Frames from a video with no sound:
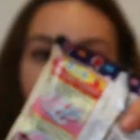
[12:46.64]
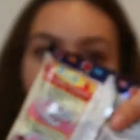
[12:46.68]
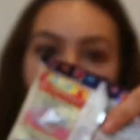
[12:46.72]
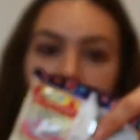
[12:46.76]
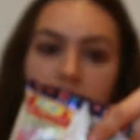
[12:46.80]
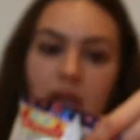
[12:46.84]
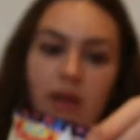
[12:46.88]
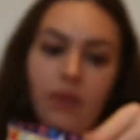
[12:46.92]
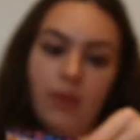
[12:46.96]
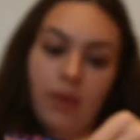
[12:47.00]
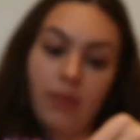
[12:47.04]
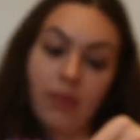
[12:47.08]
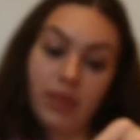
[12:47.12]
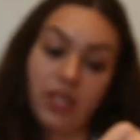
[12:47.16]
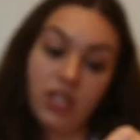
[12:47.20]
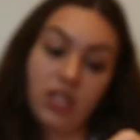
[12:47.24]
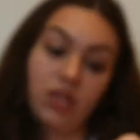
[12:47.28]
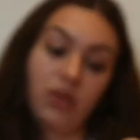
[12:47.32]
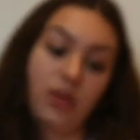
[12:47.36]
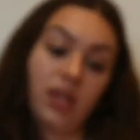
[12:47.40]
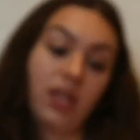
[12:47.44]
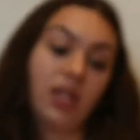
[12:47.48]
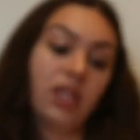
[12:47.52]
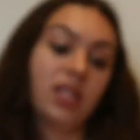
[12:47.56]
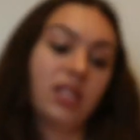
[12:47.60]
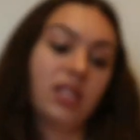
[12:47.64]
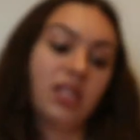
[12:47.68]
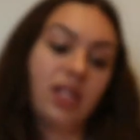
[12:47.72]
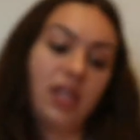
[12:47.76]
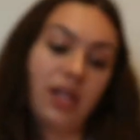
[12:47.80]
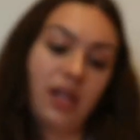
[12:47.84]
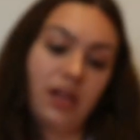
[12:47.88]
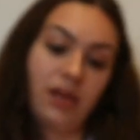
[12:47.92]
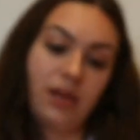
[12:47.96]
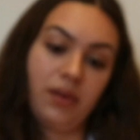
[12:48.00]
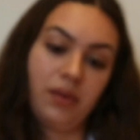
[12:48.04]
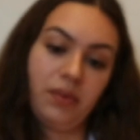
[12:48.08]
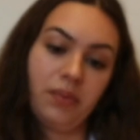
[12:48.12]
And I won't be doing this
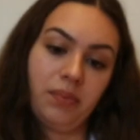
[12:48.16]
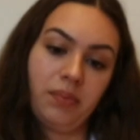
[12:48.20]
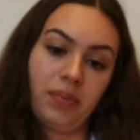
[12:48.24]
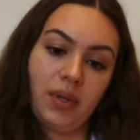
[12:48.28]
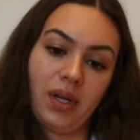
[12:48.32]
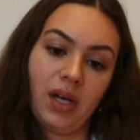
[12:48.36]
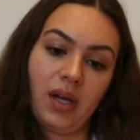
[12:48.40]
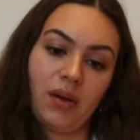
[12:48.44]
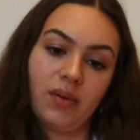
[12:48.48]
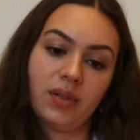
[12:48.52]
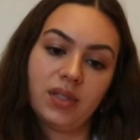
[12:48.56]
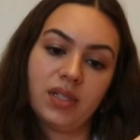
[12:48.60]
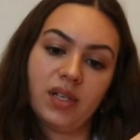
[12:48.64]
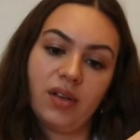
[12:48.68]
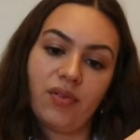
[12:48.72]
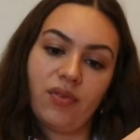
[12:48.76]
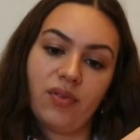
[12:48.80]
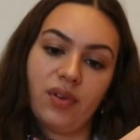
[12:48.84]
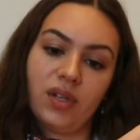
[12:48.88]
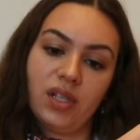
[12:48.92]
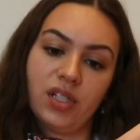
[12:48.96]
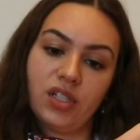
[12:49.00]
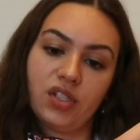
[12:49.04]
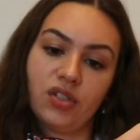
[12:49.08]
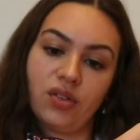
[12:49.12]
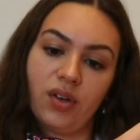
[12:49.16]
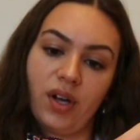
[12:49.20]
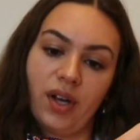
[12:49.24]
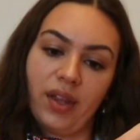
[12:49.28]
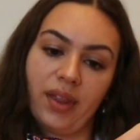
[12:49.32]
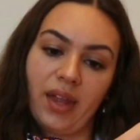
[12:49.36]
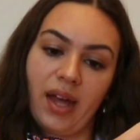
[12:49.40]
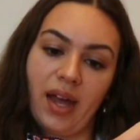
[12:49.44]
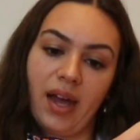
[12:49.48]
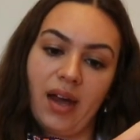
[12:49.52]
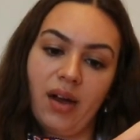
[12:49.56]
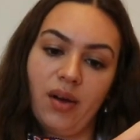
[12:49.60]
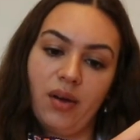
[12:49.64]
now, but I will definitely try
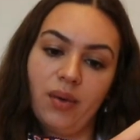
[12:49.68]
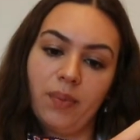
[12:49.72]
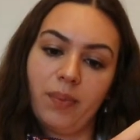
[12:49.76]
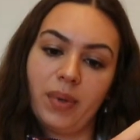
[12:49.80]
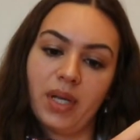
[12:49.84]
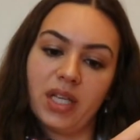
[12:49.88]
that out.